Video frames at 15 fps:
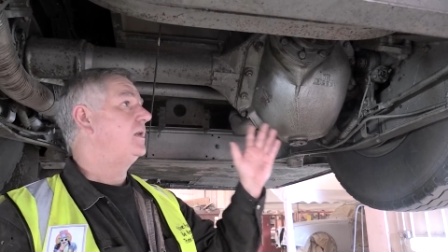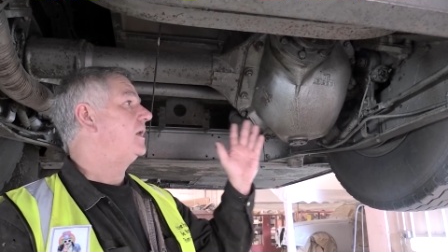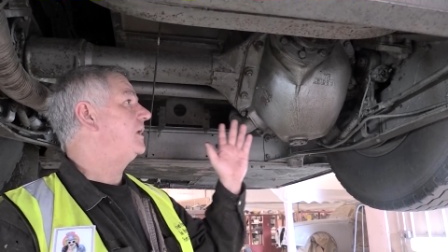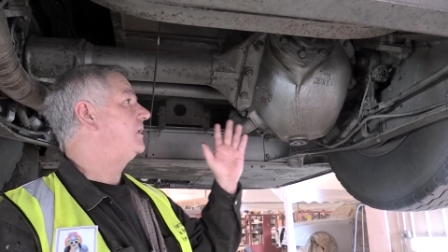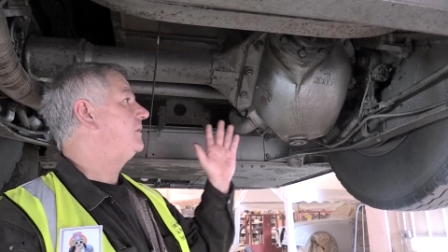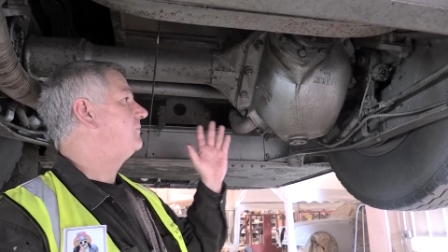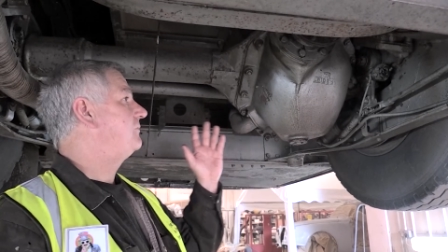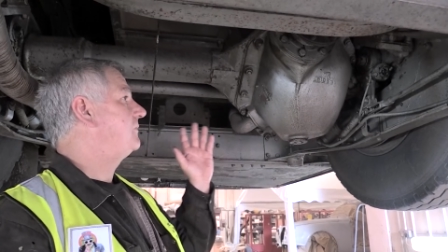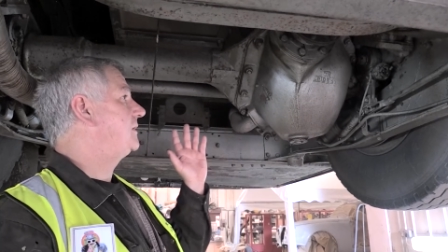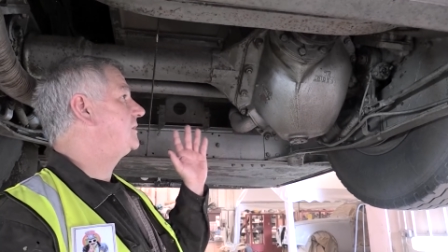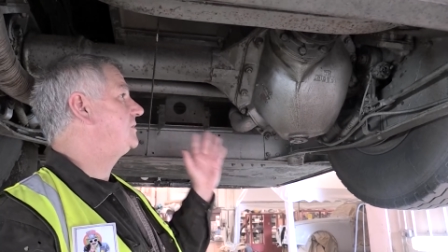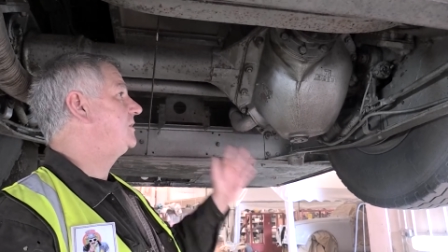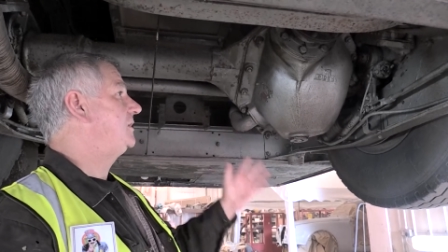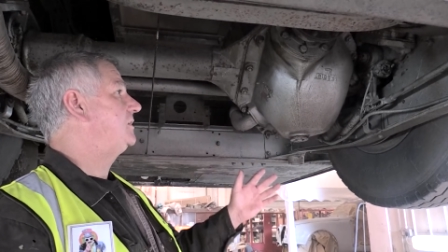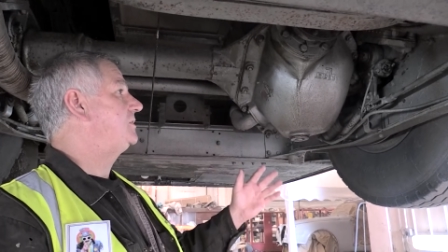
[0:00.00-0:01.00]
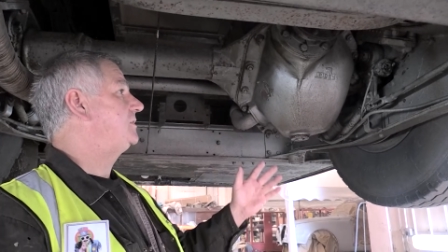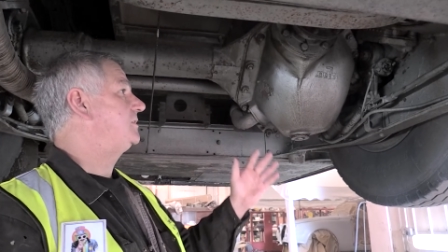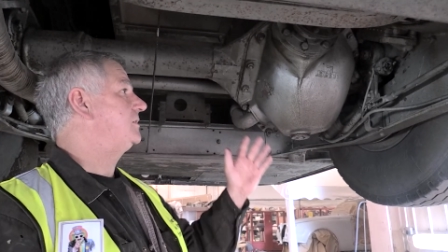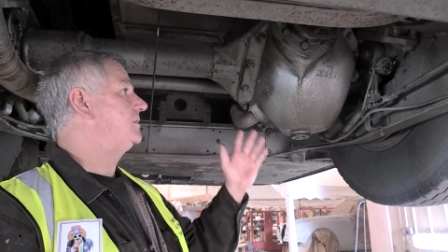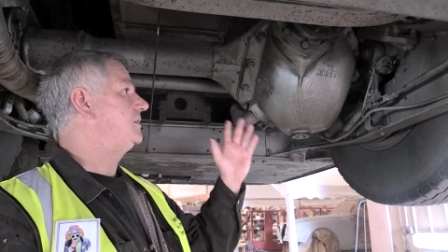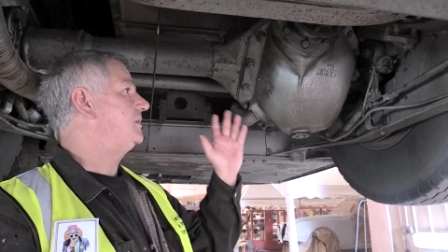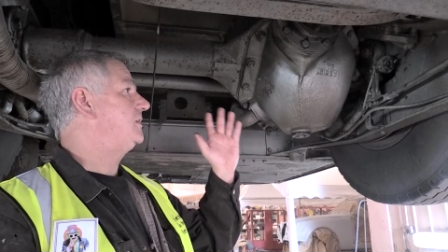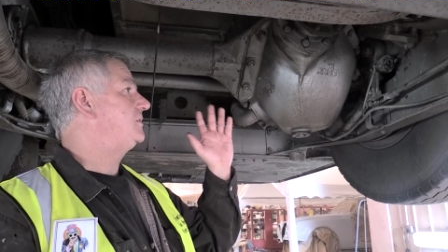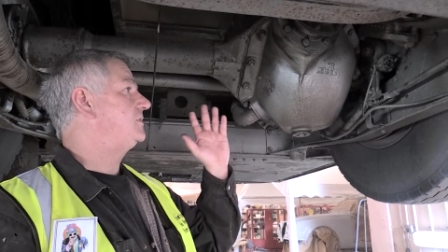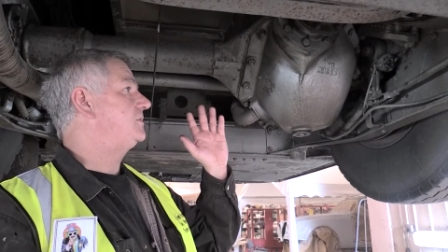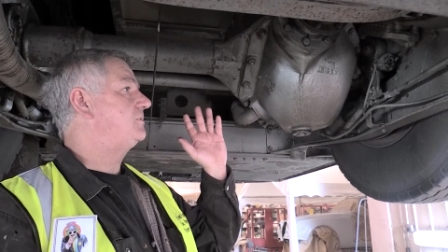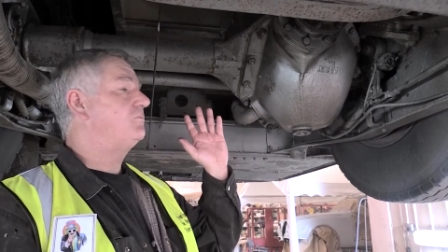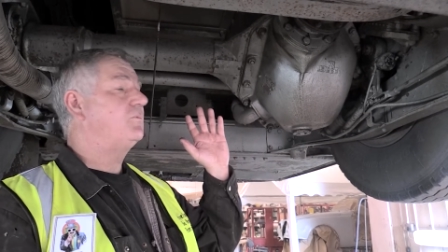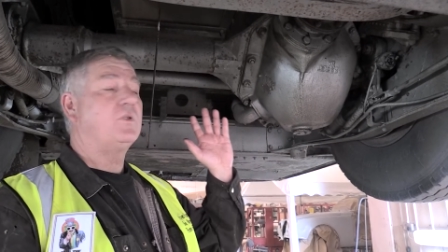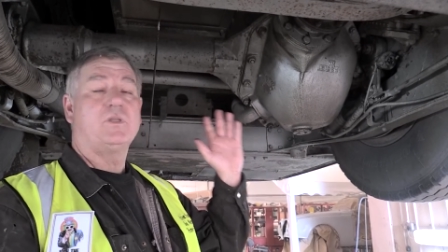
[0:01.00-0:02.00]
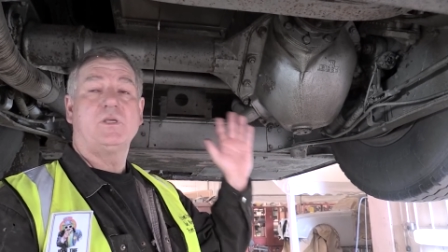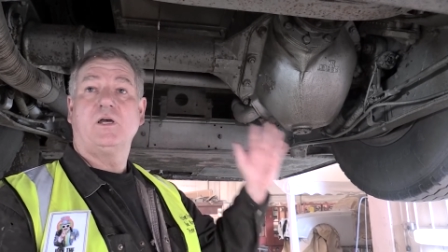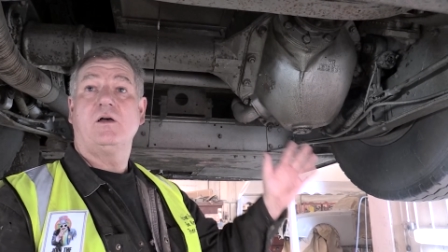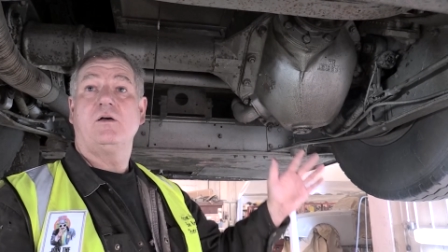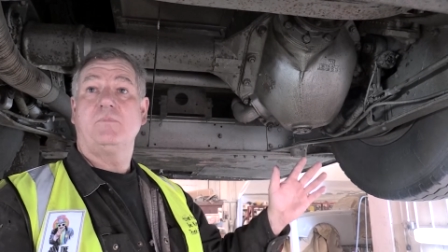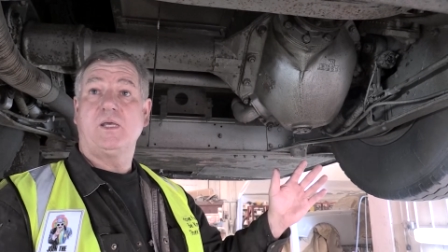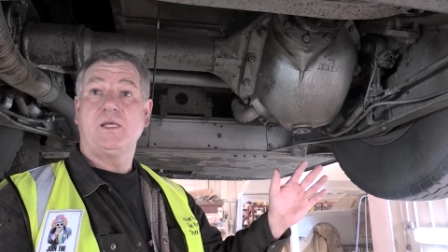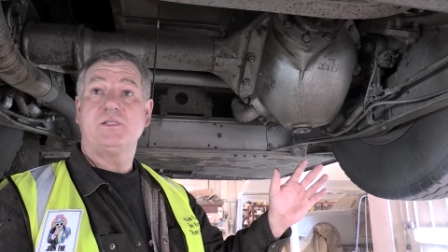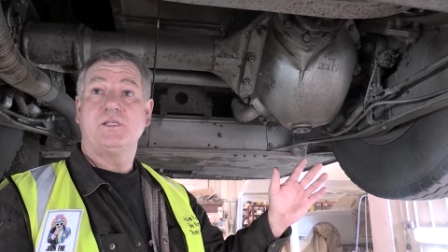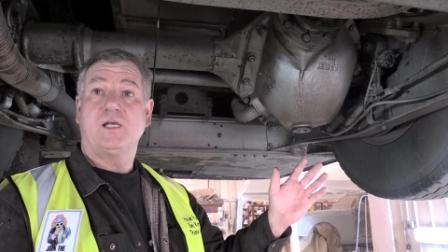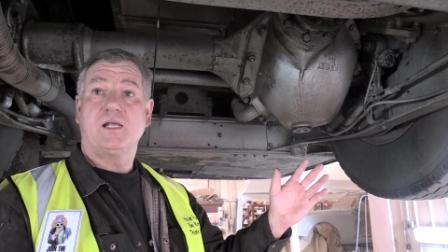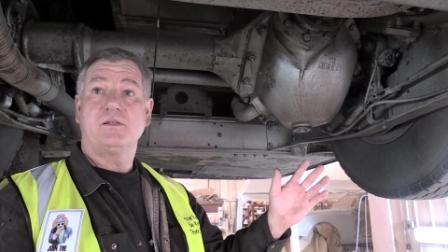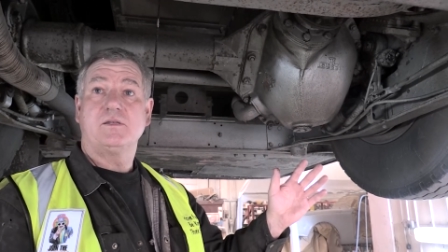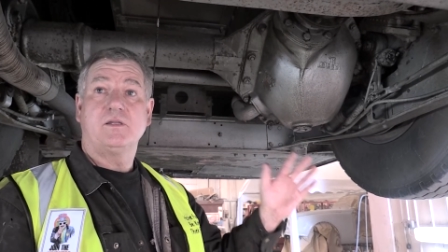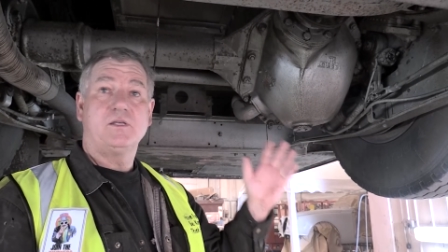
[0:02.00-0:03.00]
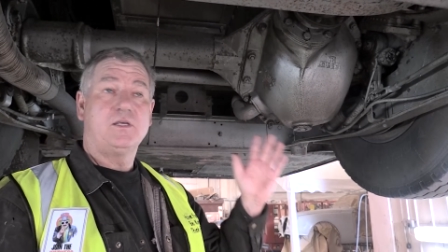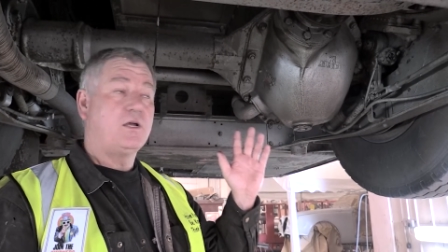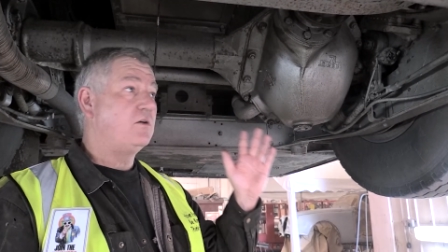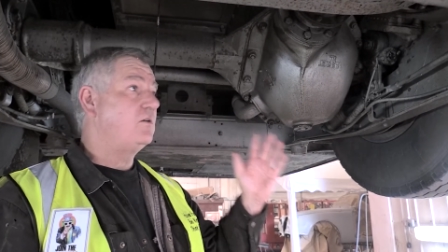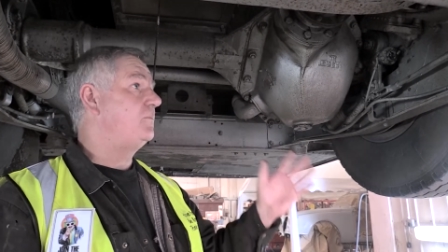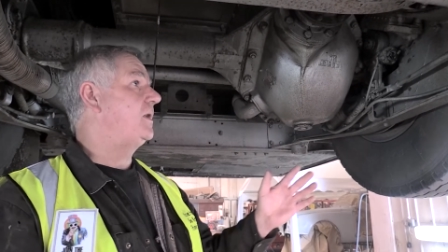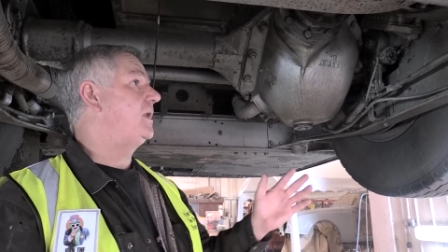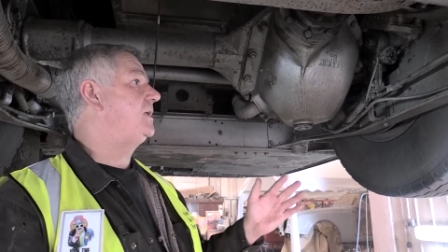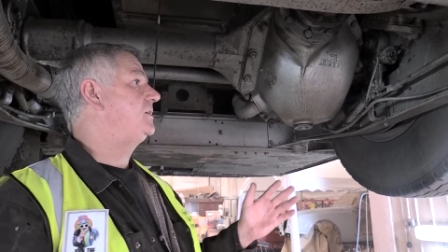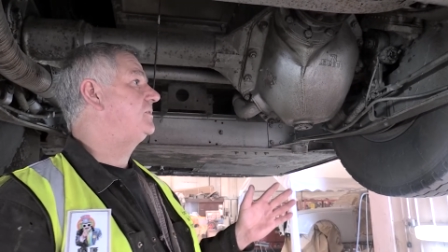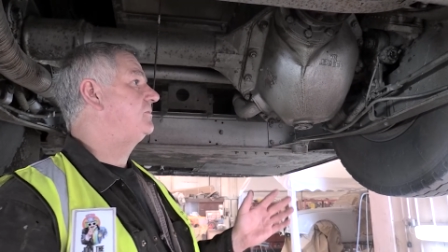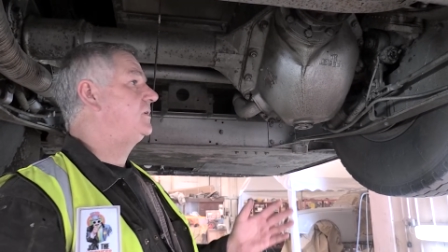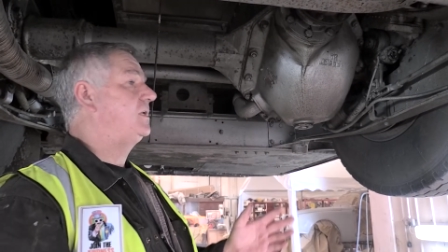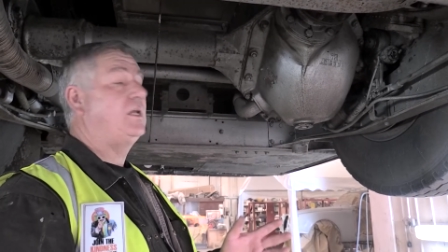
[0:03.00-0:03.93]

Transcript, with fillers: and the fastest is what the RMAs had. Now the RMAs were